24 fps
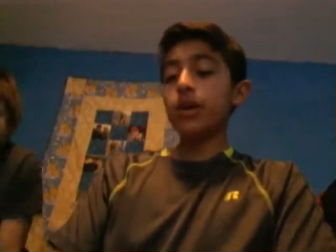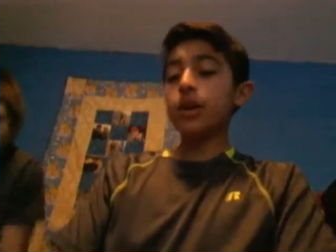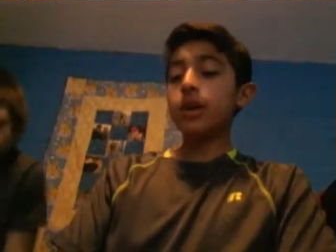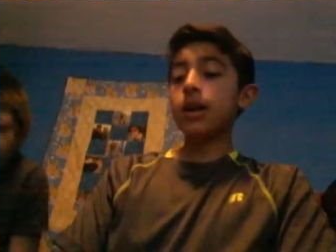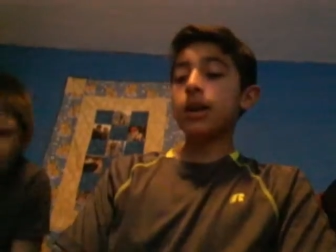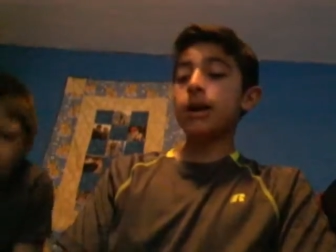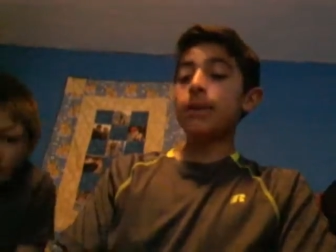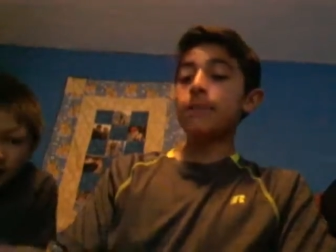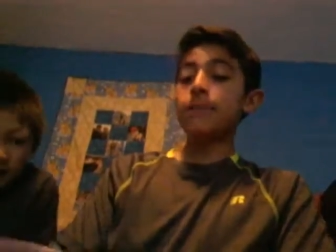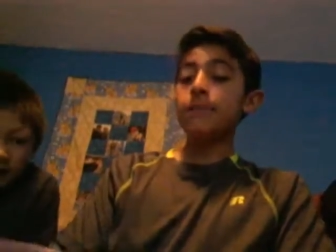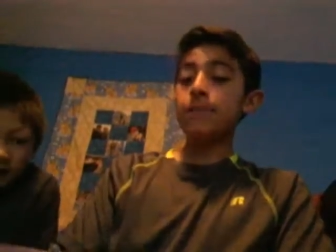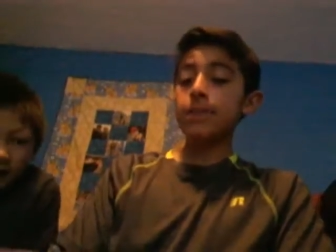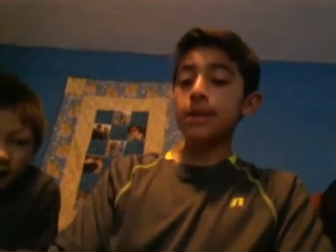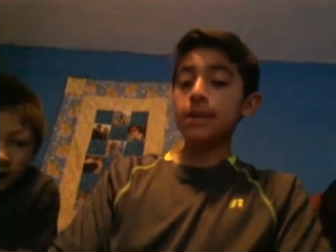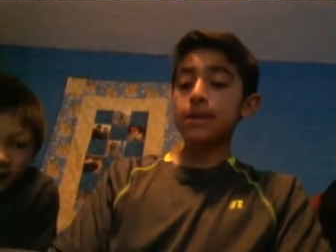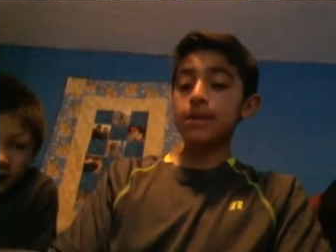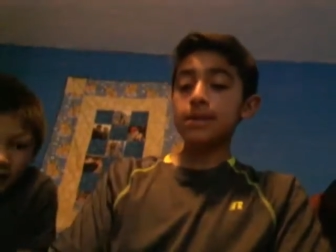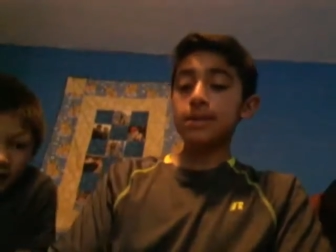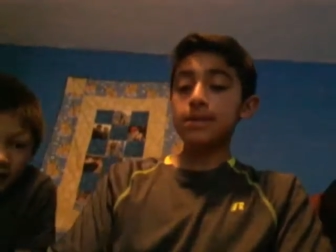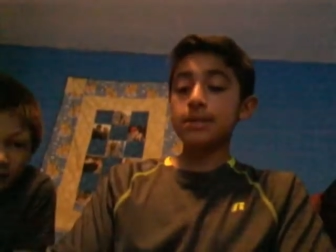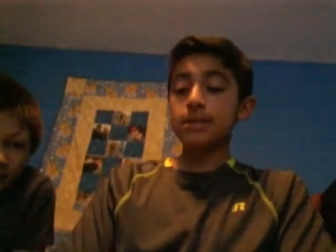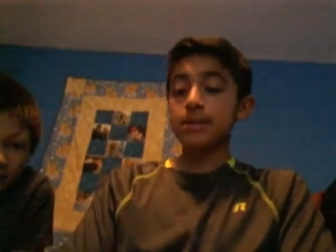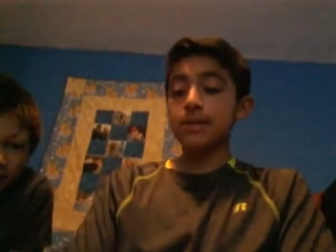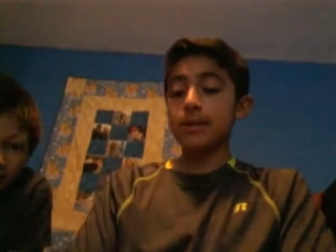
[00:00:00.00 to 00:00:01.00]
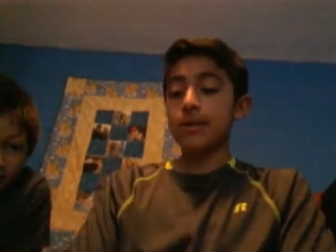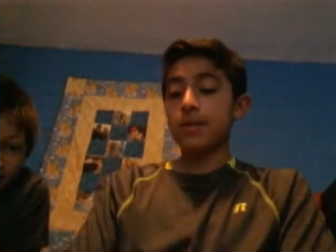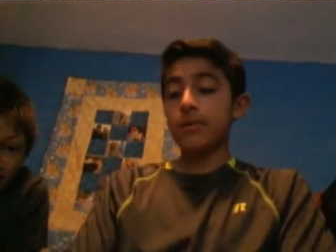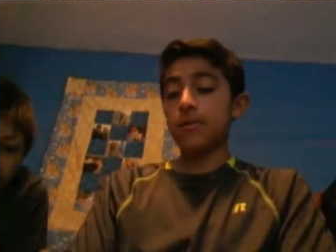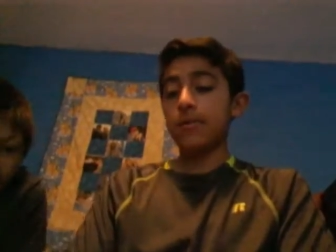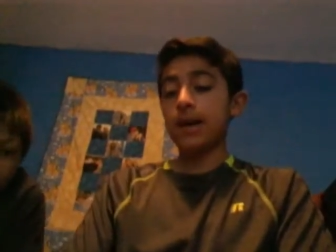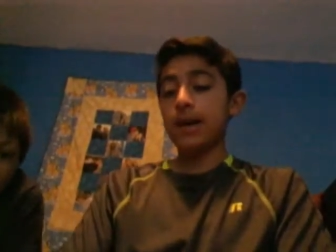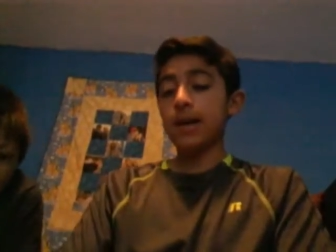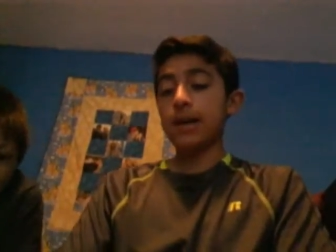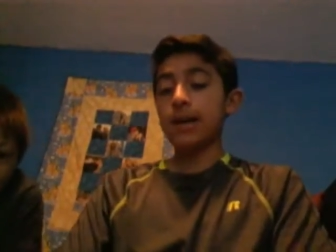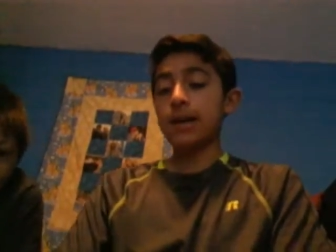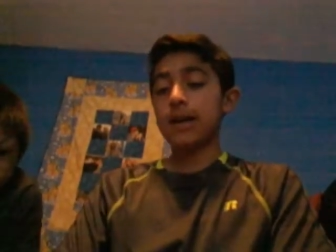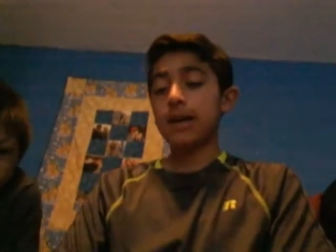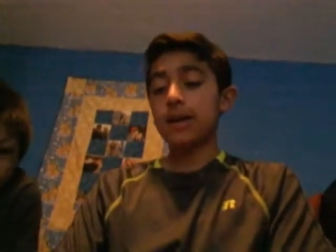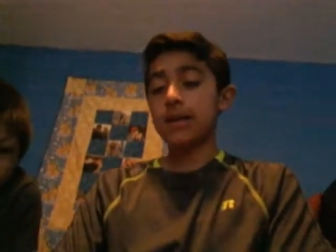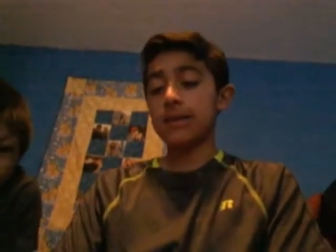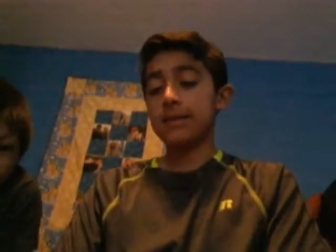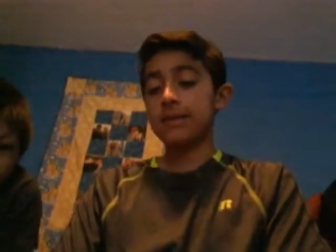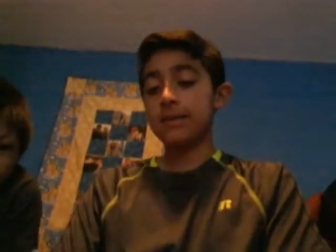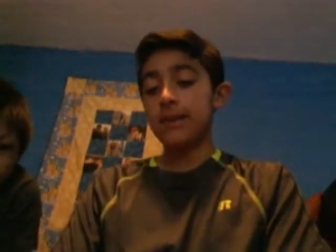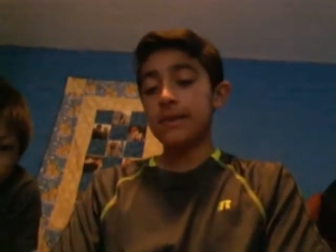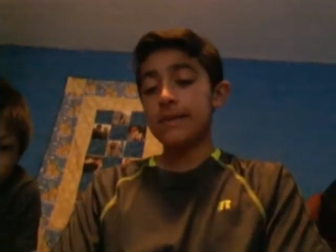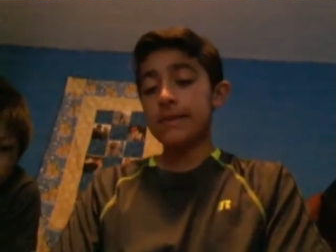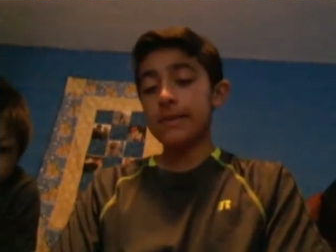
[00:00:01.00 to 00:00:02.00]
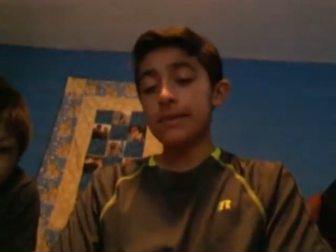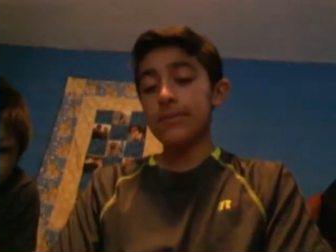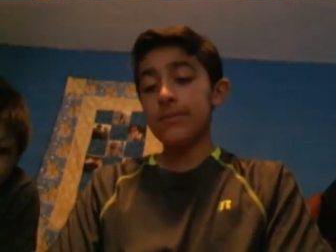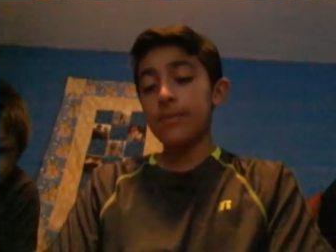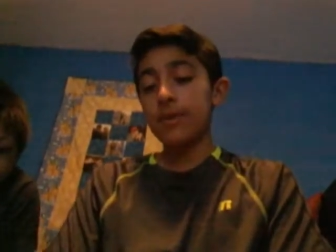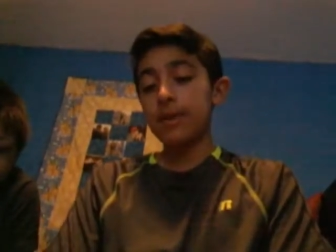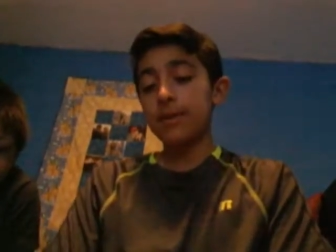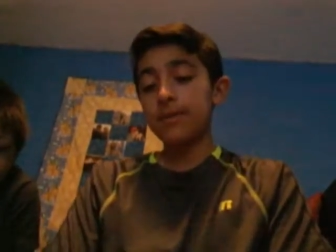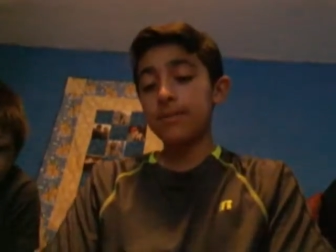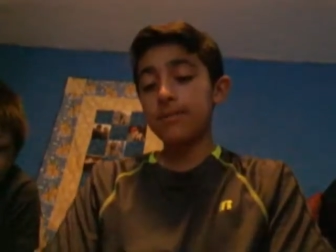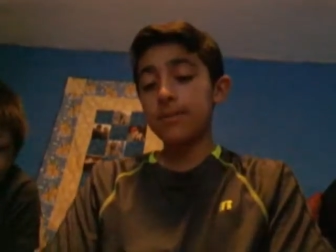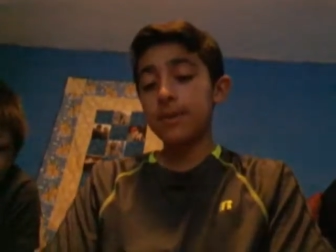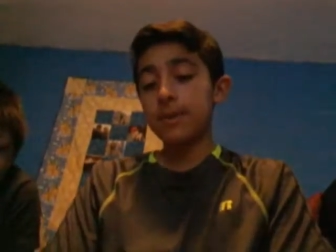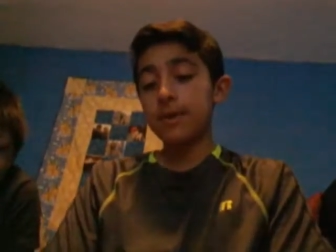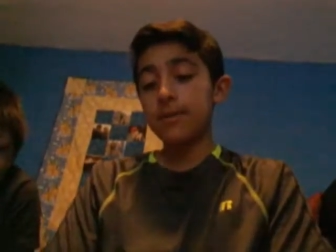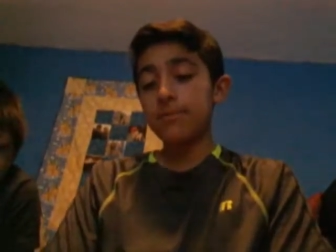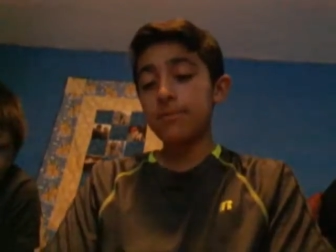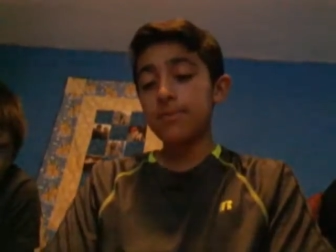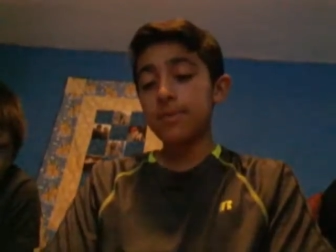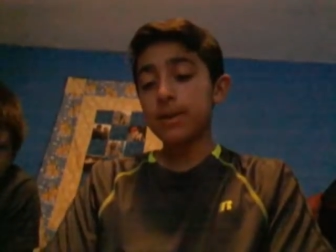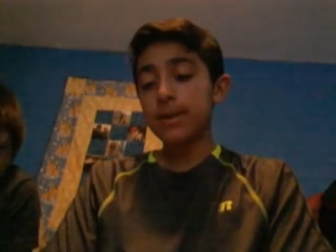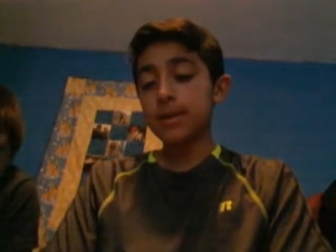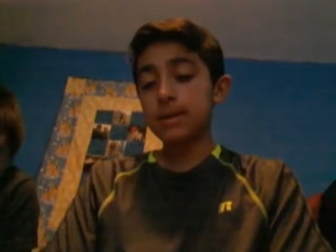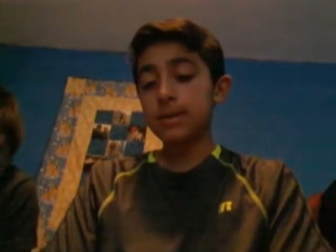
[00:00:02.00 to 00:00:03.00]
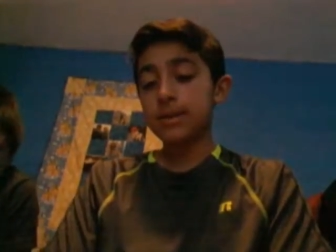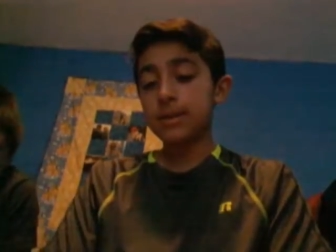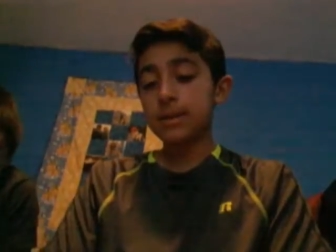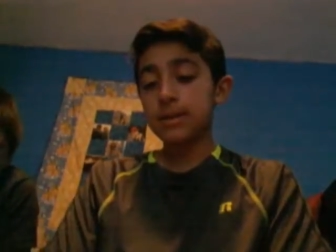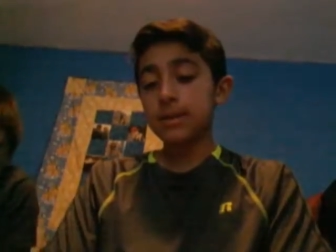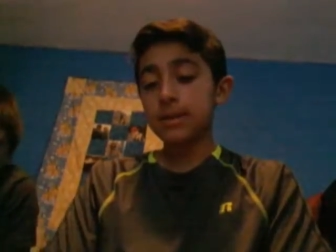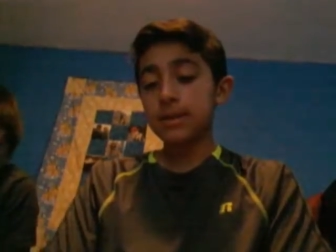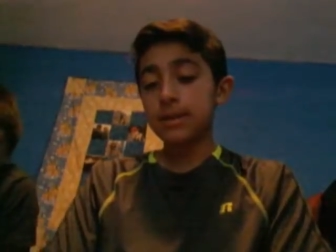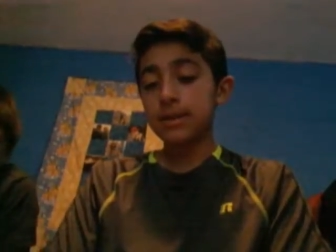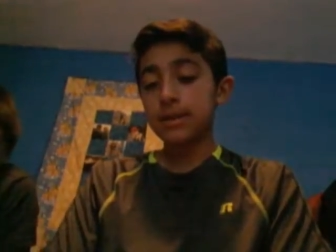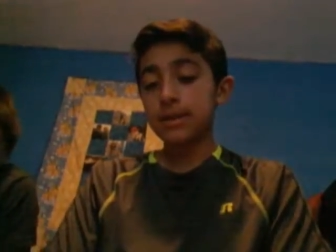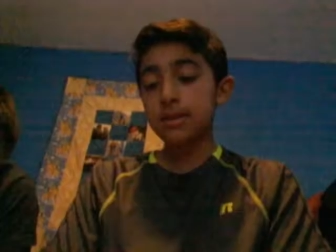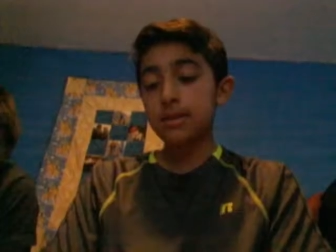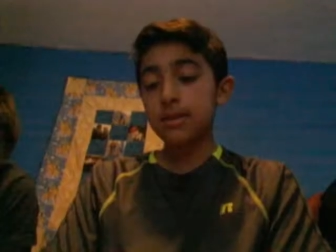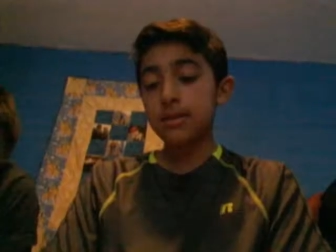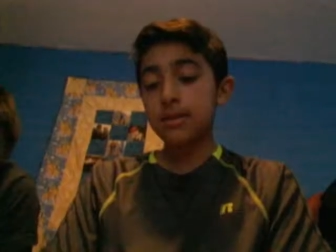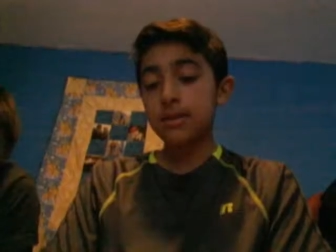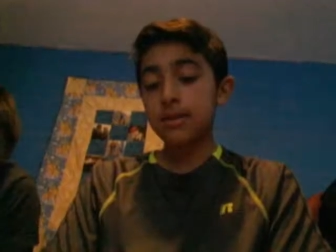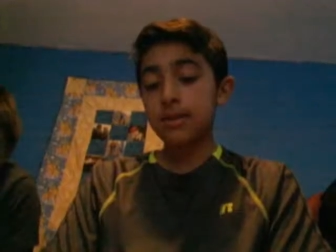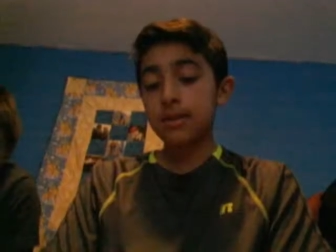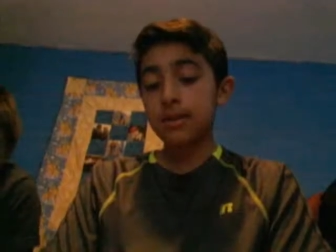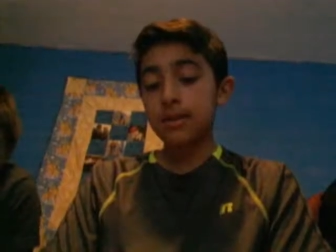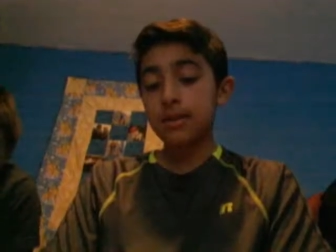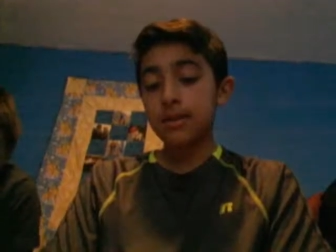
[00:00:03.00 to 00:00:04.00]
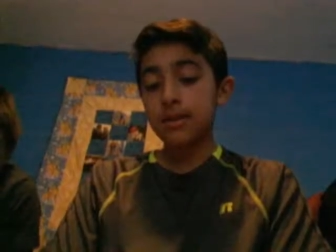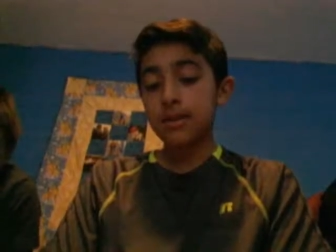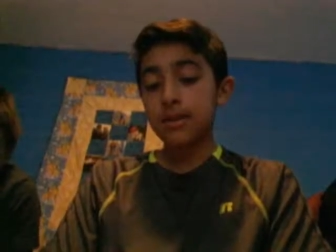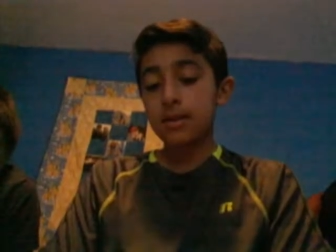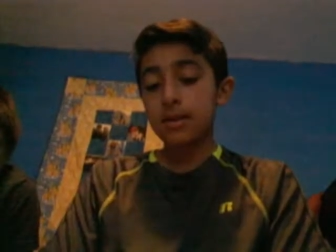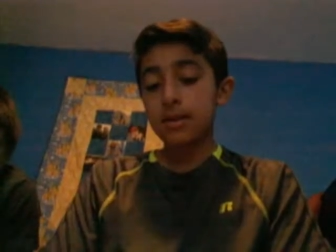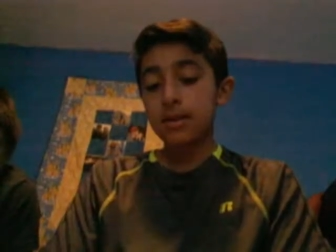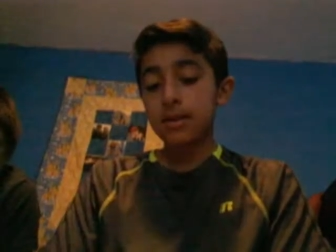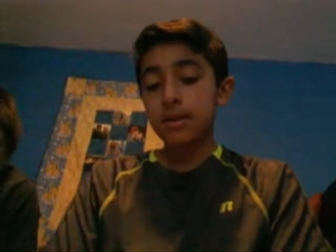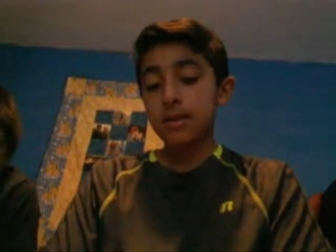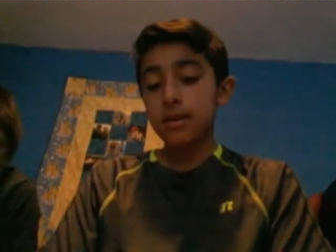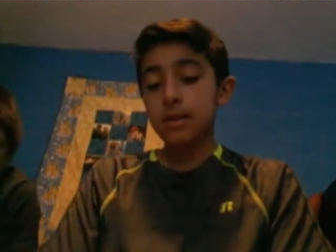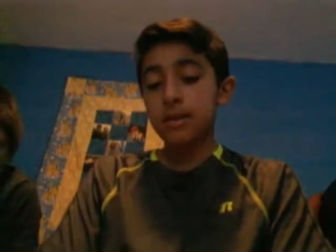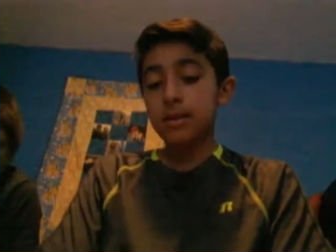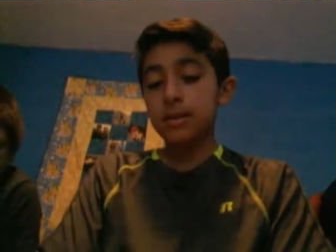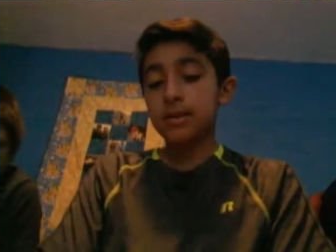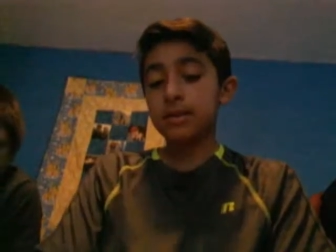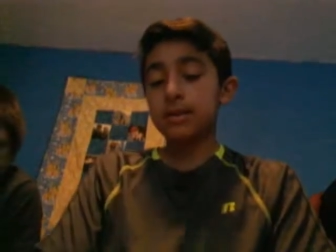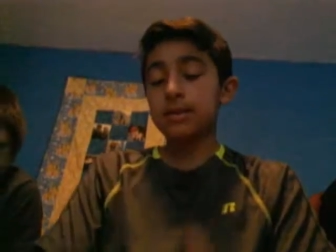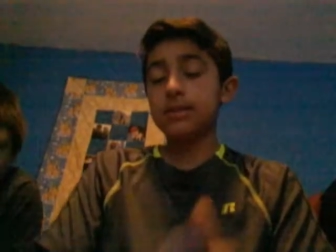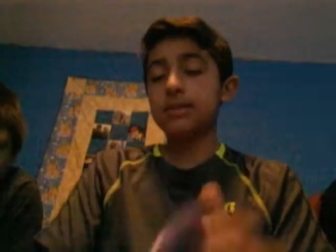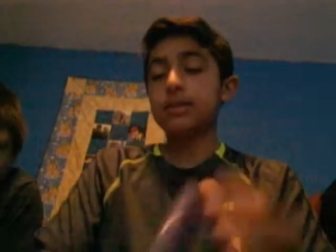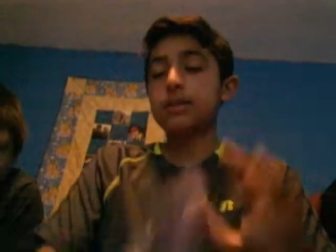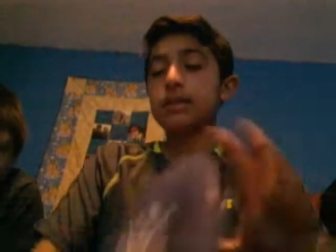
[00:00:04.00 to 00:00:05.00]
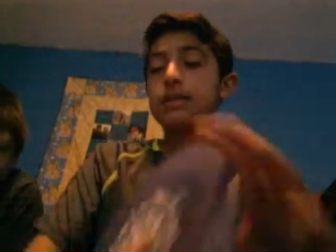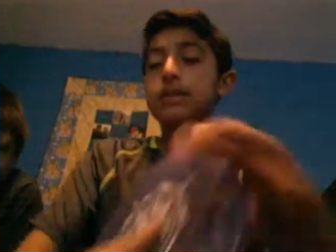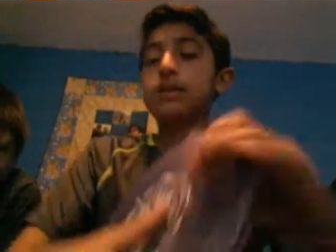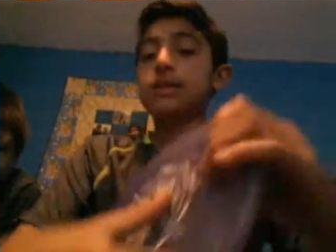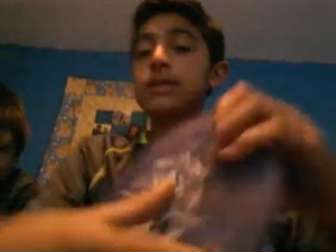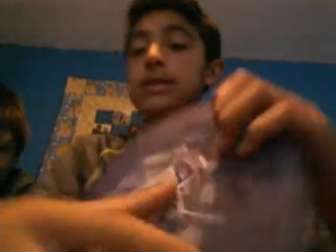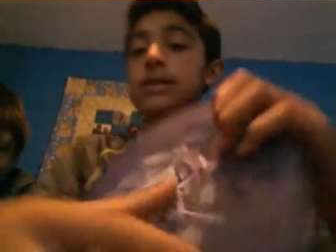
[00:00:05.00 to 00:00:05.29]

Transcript: the Compass, a Sulky Bone Compass. You can see a